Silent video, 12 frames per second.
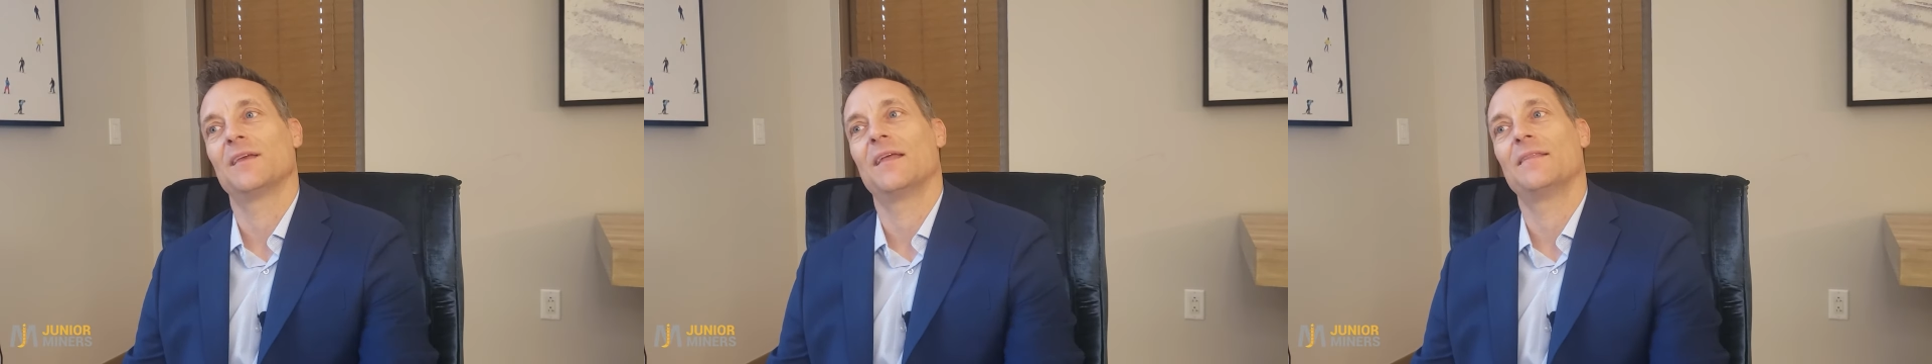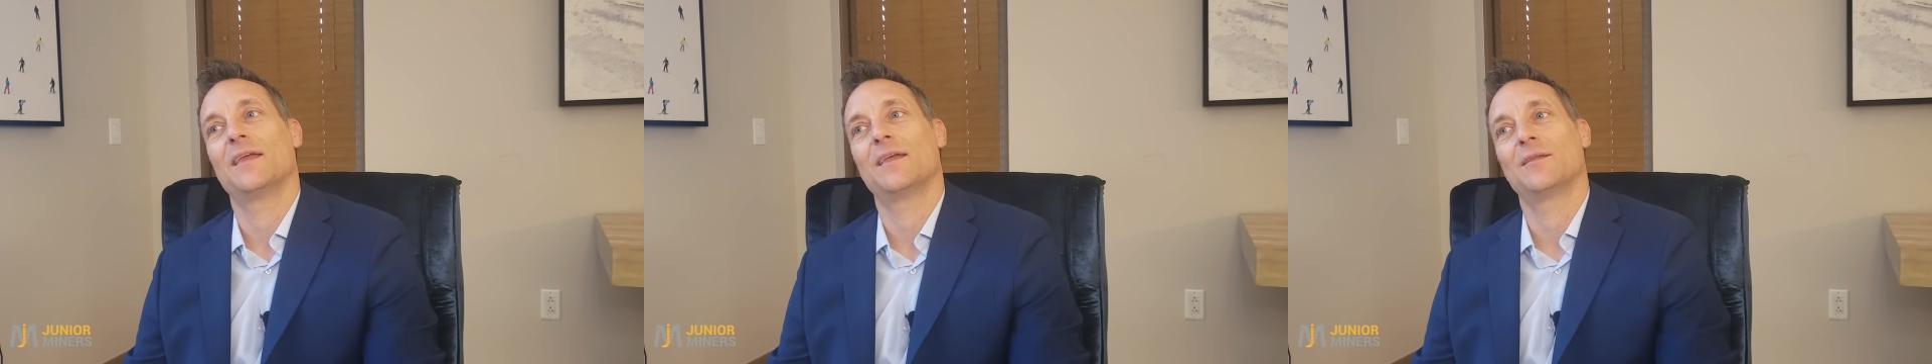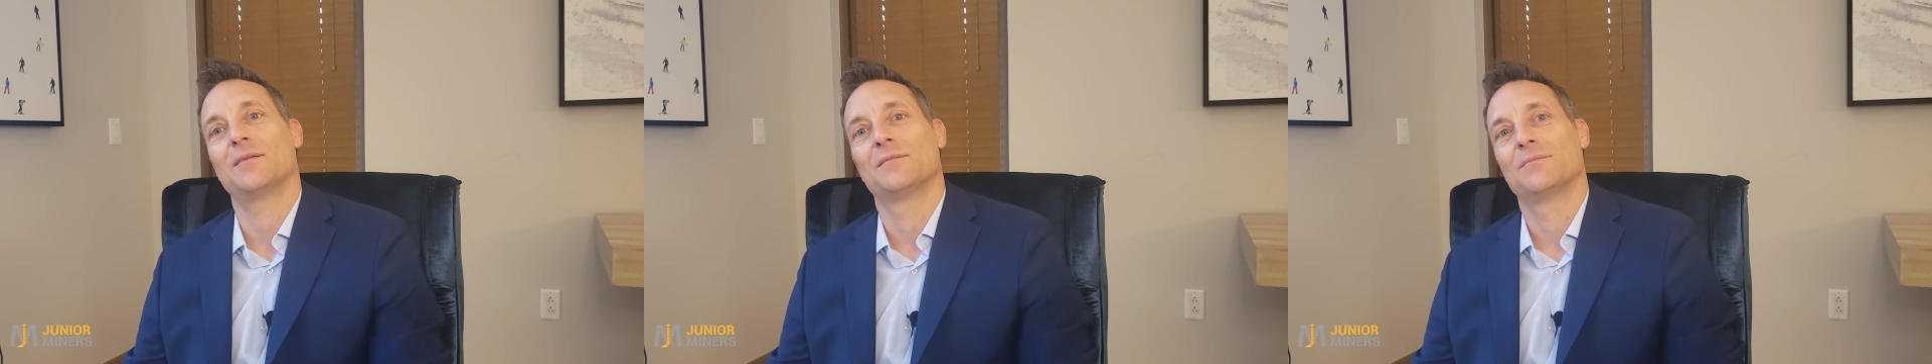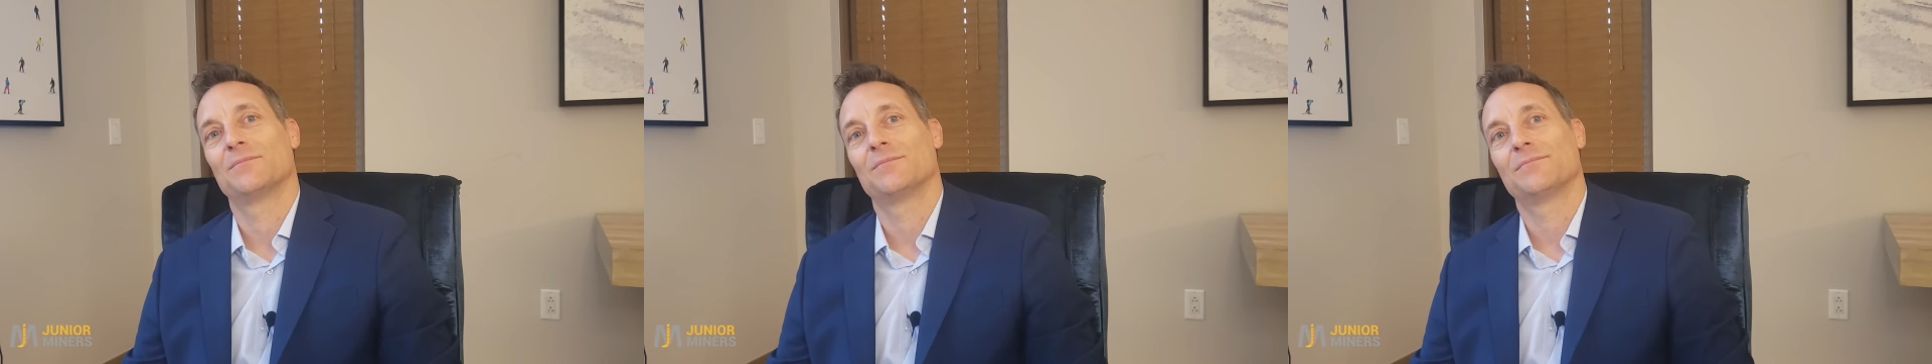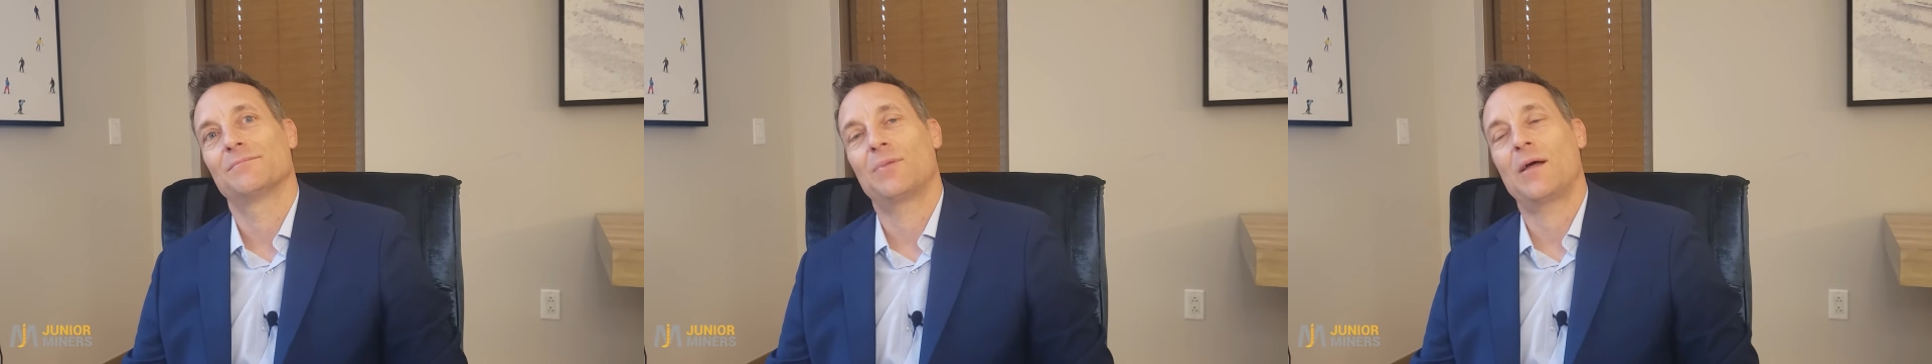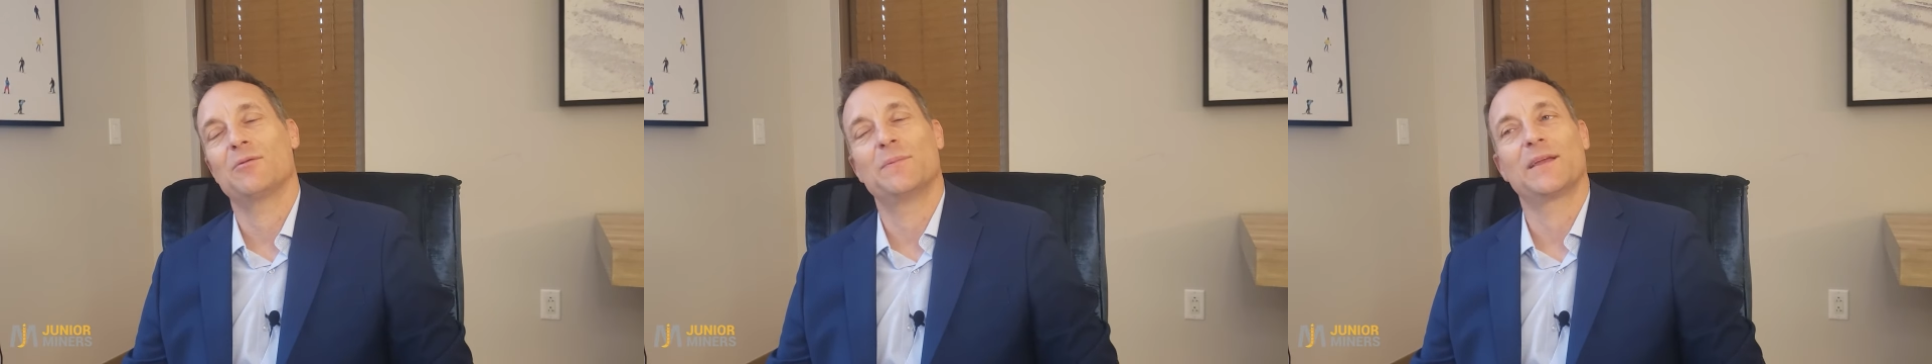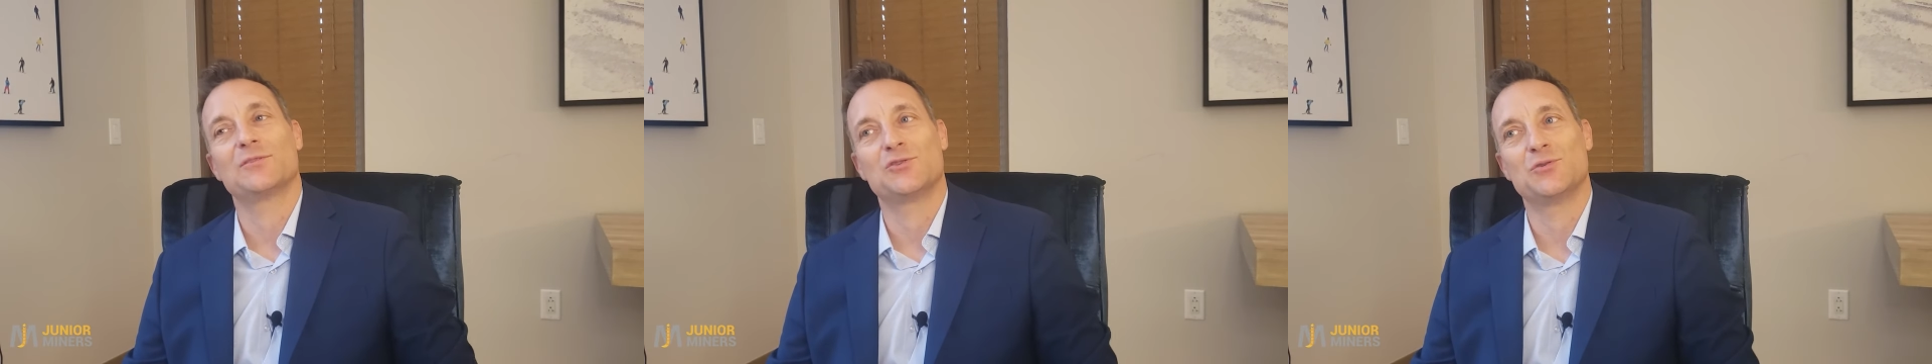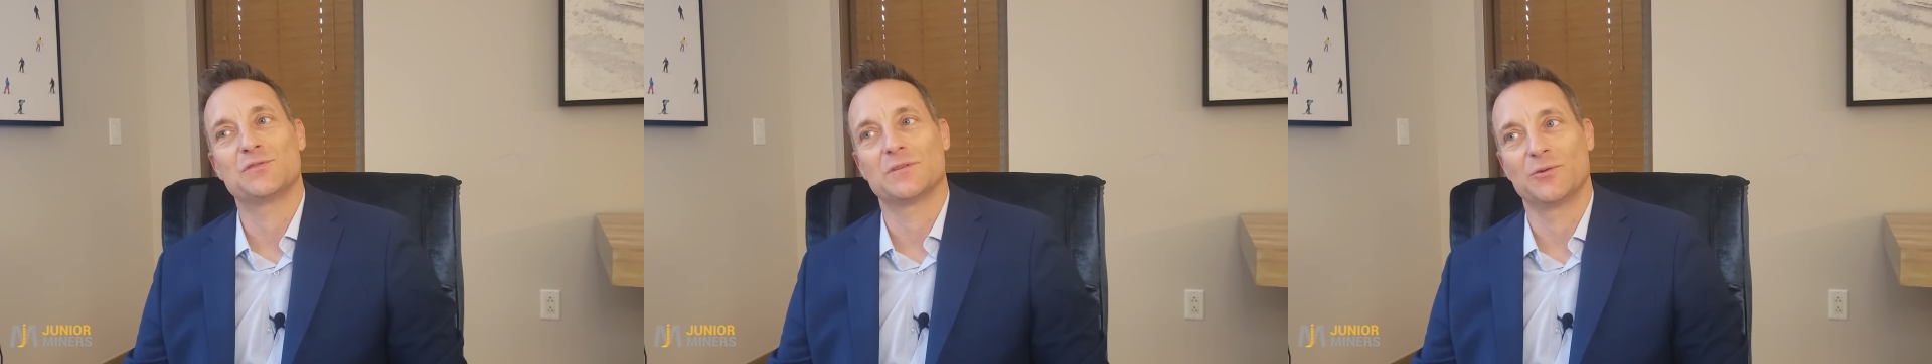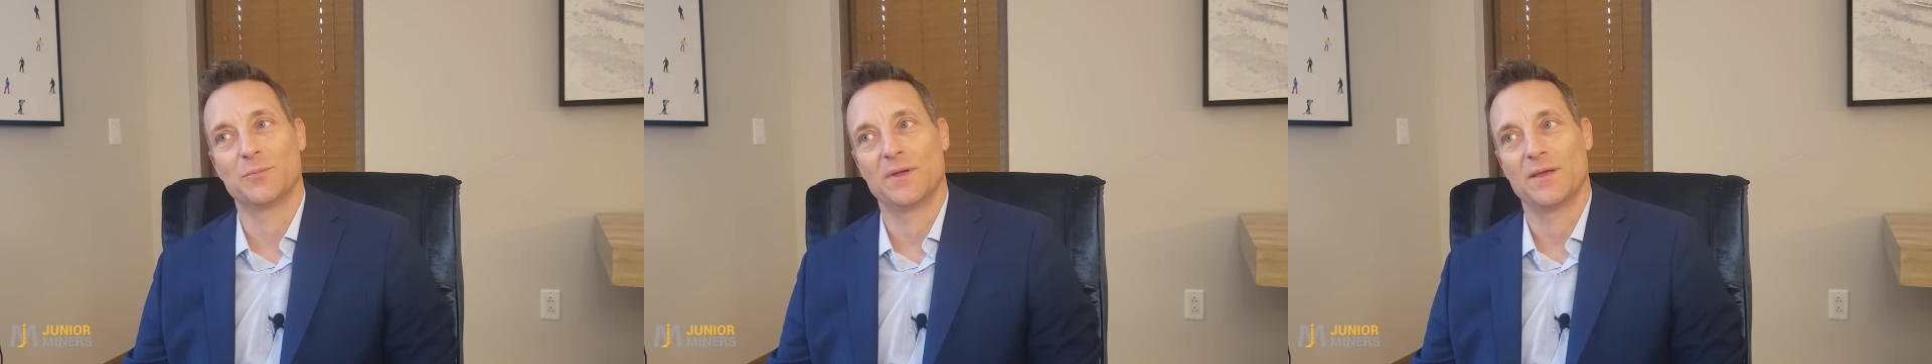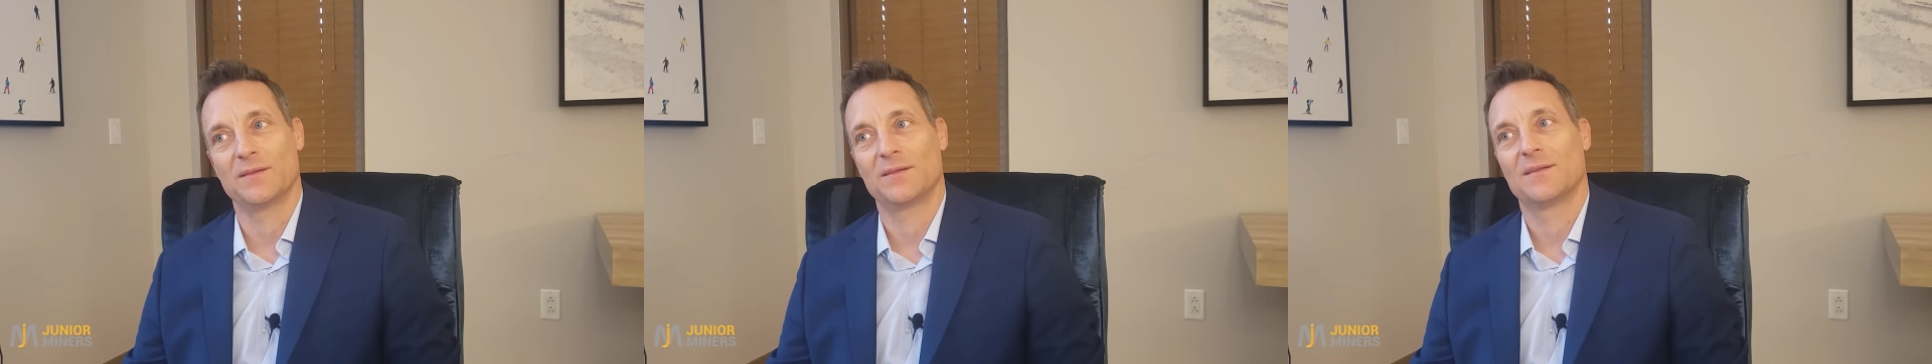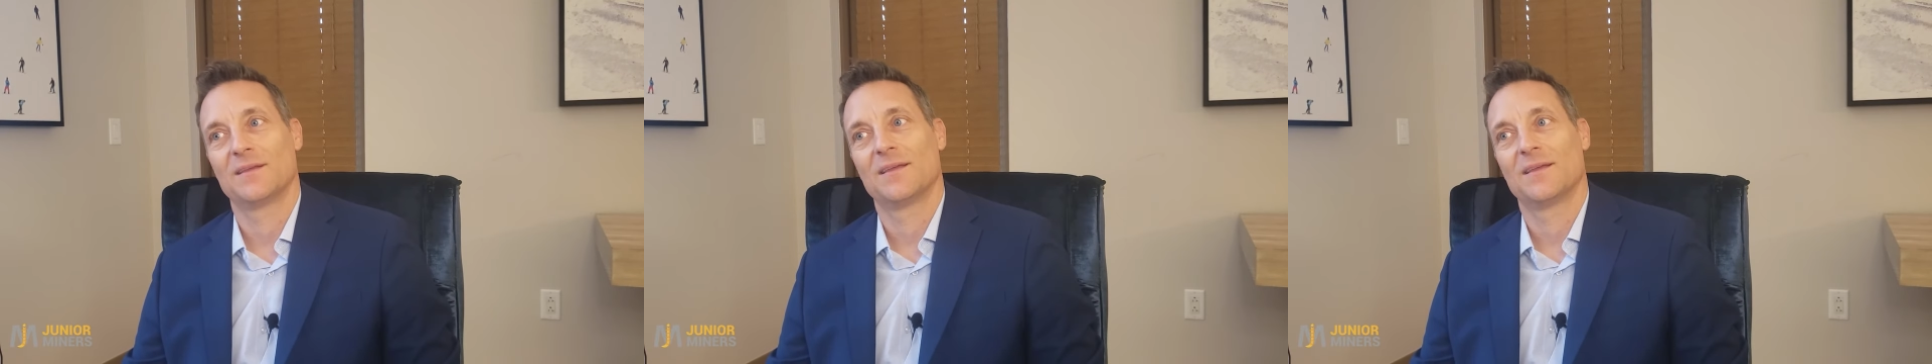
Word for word: and they can probably pick and choose a little bit.